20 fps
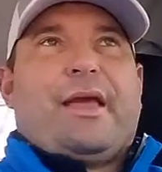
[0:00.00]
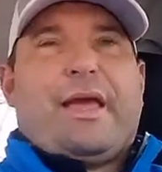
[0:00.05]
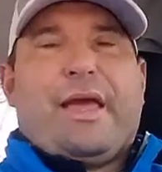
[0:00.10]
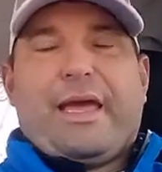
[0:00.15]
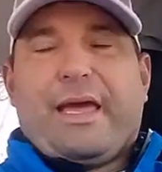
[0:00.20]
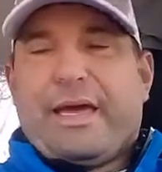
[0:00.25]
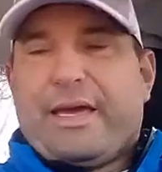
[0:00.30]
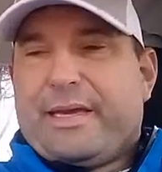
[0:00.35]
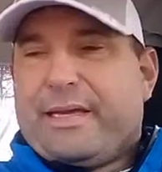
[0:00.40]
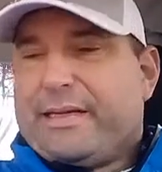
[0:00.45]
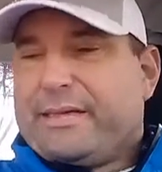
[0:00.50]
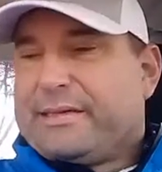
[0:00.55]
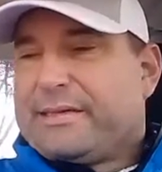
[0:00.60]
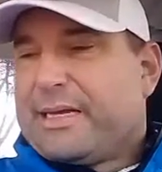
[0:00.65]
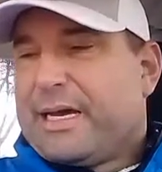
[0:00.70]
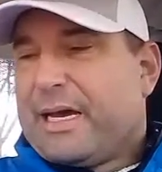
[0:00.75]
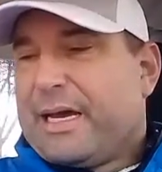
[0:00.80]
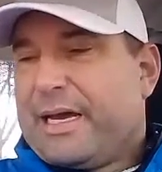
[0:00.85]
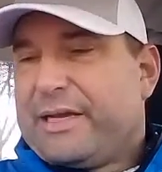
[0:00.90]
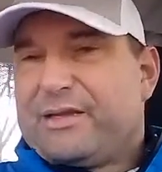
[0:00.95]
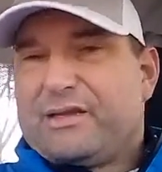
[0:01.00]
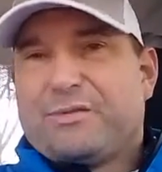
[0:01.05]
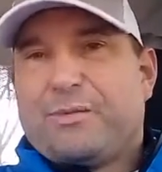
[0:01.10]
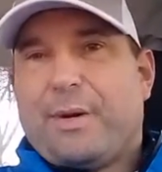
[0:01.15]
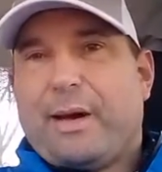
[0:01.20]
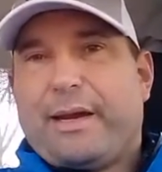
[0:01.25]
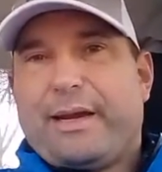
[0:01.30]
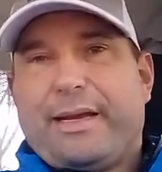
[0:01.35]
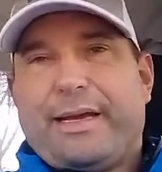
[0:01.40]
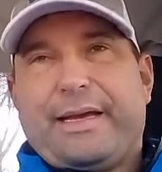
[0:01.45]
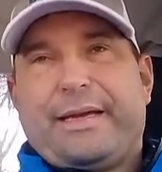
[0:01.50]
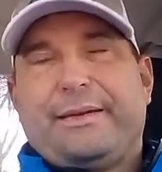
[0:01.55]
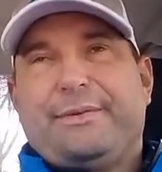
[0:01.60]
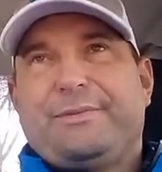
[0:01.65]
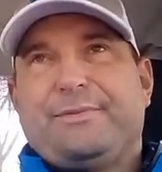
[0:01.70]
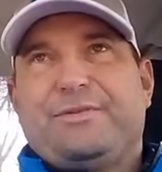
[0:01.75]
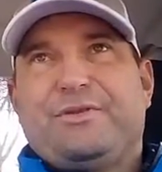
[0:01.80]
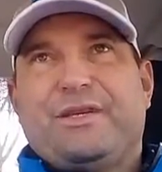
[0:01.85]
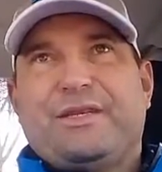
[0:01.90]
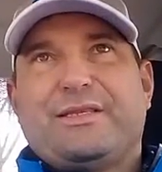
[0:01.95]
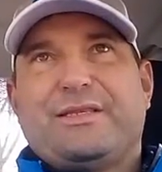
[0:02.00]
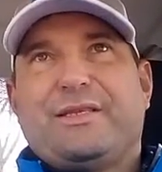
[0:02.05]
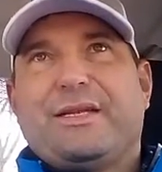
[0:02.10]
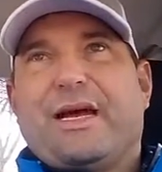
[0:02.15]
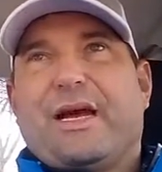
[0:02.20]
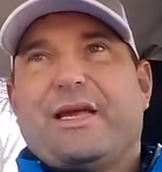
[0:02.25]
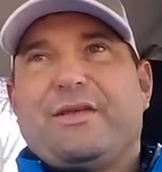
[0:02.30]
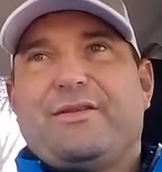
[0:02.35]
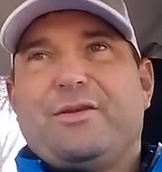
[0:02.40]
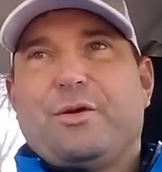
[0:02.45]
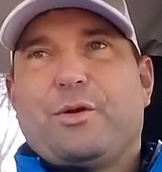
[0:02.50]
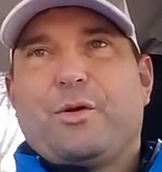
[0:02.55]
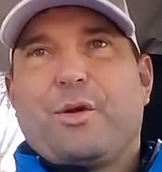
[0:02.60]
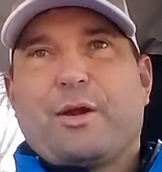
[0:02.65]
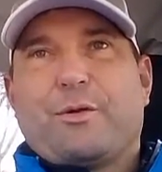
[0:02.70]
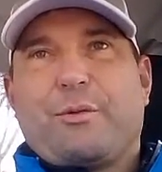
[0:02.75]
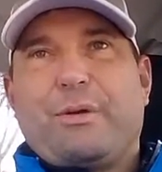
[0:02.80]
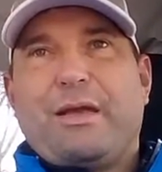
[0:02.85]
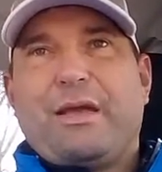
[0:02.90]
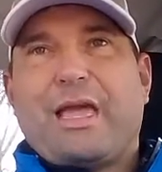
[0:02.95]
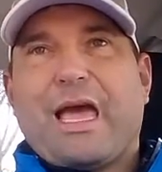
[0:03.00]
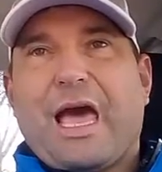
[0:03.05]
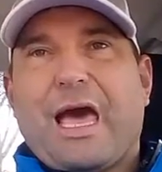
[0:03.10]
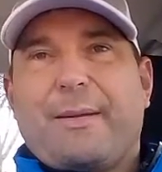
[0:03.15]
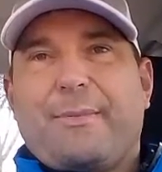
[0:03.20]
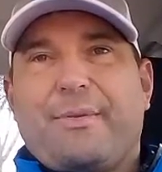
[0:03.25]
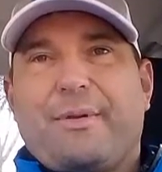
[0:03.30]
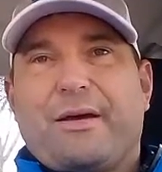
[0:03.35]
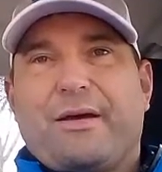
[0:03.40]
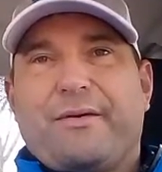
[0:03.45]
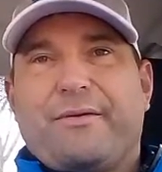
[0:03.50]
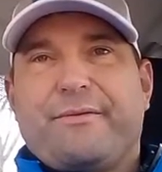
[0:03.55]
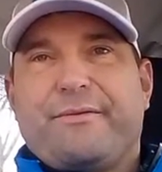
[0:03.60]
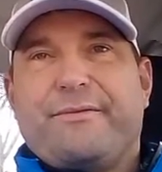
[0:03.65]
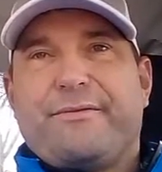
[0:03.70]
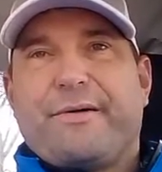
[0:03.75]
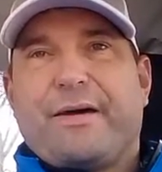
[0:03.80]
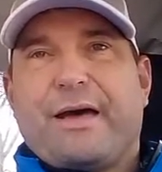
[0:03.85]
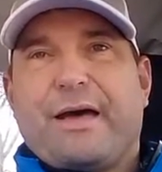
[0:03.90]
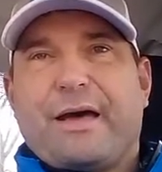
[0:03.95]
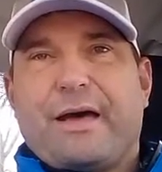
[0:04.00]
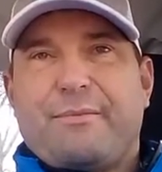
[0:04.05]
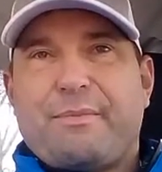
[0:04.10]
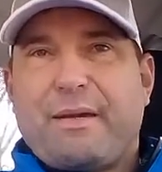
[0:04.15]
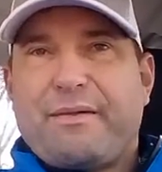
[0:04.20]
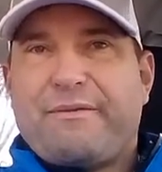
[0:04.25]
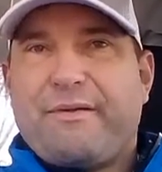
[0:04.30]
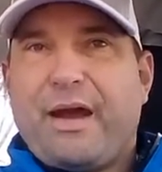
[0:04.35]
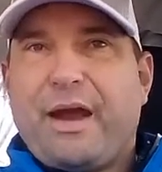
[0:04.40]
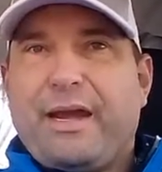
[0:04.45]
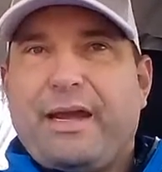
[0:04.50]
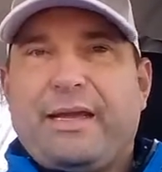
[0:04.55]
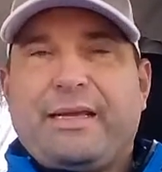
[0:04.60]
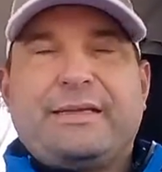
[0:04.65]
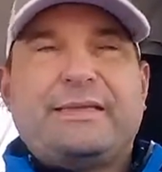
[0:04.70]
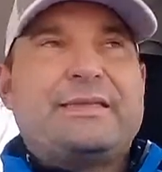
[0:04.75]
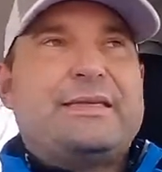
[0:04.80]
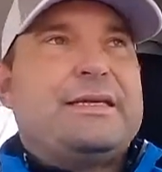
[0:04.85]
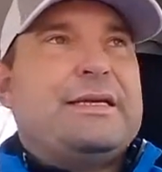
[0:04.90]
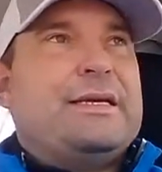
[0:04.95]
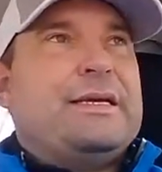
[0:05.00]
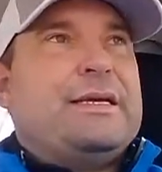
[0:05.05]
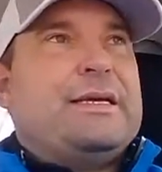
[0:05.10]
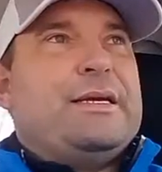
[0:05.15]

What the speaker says: And I just want to do a quick recap of my findings.